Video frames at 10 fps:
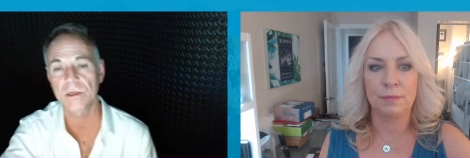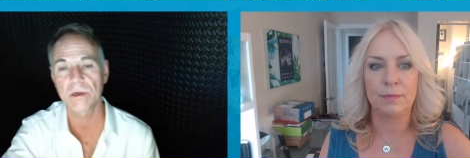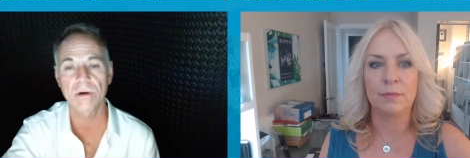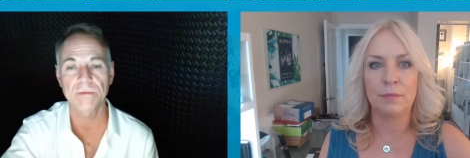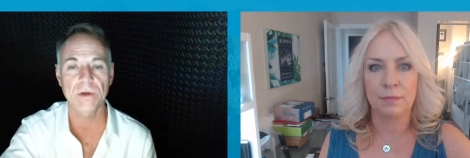
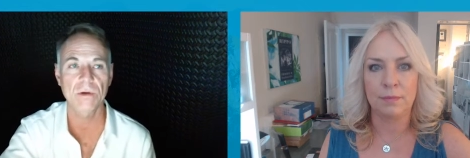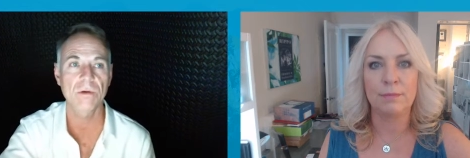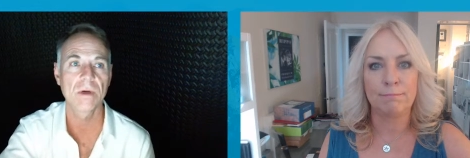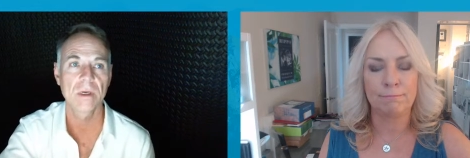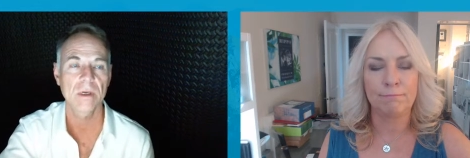Speaker 1: if
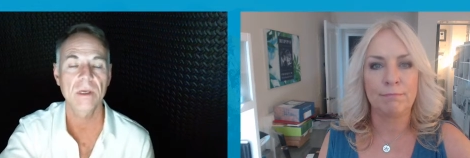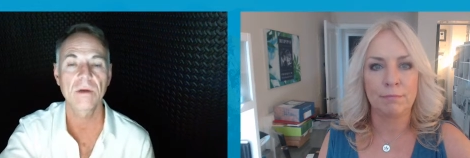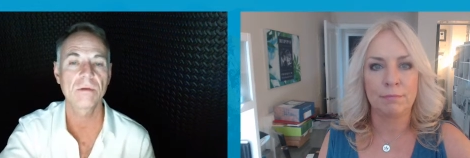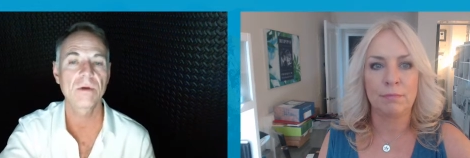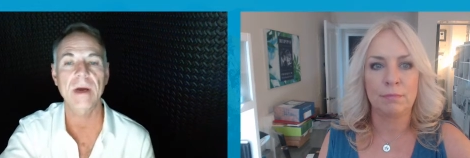you
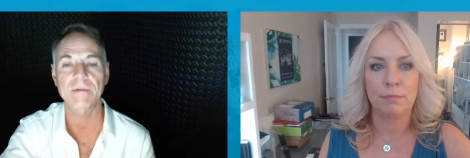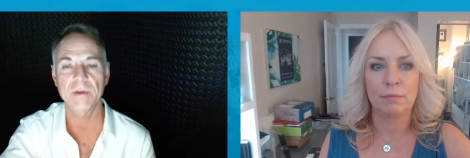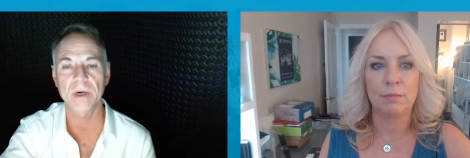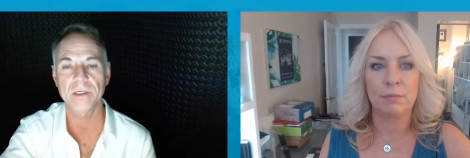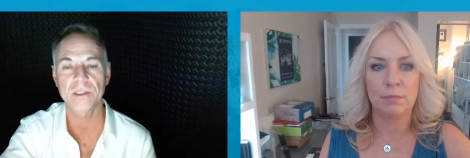do have the
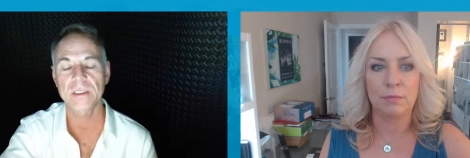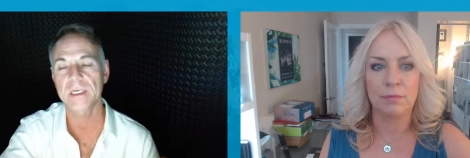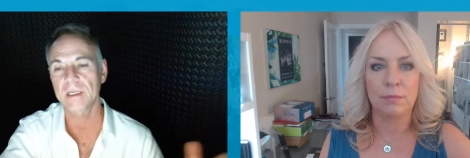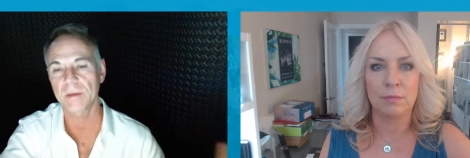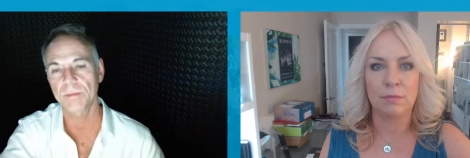budget to
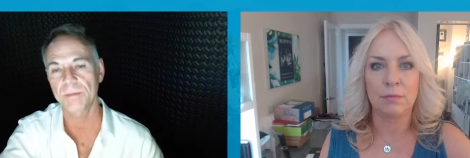get the